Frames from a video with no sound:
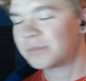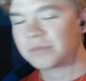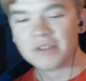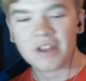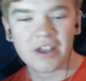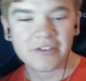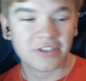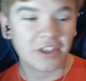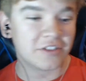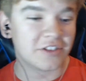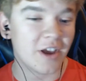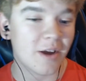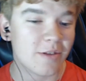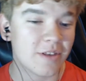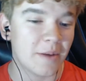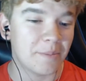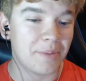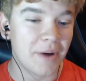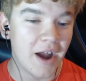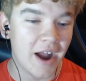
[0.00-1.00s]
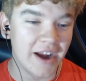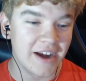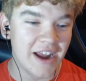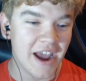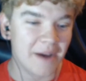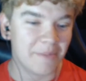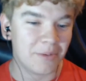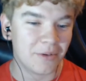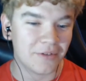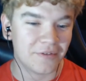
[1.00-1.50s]
I thought that was a
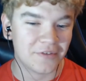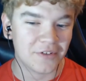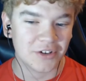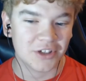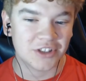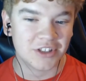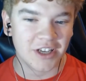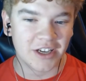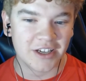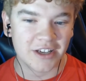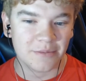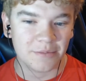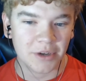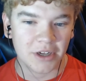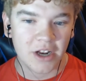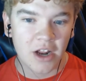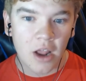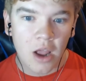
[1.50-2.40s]
pineapple for a second, but...